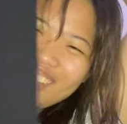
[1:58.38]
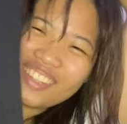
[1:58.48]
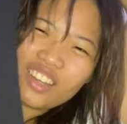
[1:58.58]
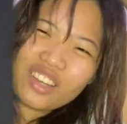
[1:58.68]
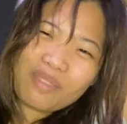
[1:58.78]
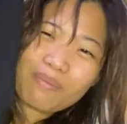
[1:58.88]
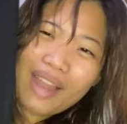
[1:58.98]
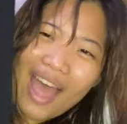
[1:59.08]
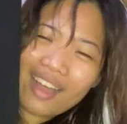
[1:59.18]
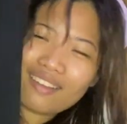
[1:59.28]
So, yung
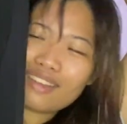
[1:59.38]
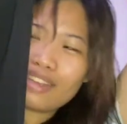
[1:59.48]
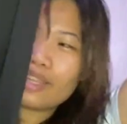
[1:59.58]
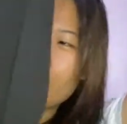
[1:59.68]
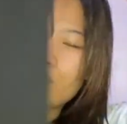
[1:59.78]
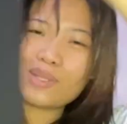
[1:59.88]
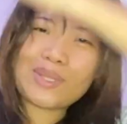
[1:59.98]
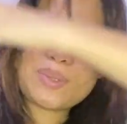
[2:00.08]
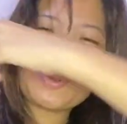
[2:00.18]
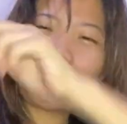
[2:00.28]
black.
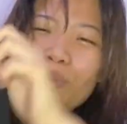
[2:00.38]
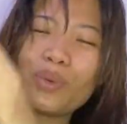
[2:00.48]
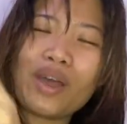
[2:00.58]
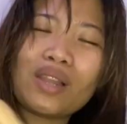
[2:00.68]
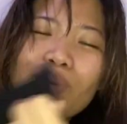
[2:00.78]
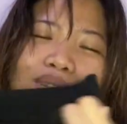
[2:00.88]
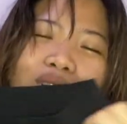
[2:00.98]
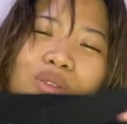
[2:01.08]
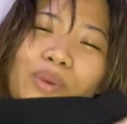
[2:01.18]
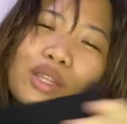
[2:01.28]
So, while I was
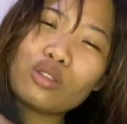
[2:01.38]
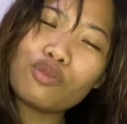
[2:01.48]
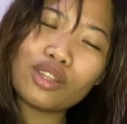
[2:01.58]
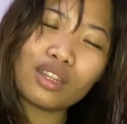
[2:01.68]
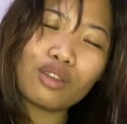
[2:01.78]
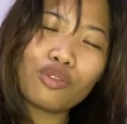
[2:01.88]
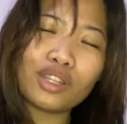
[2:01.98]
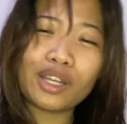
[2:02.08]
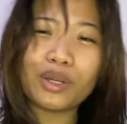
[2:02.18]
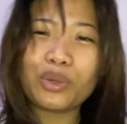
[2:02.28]
on the way to fit the
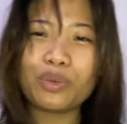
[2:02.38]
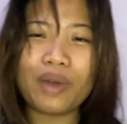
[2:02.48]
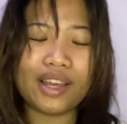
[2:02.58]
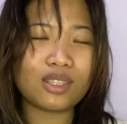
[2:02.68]
fitting room, I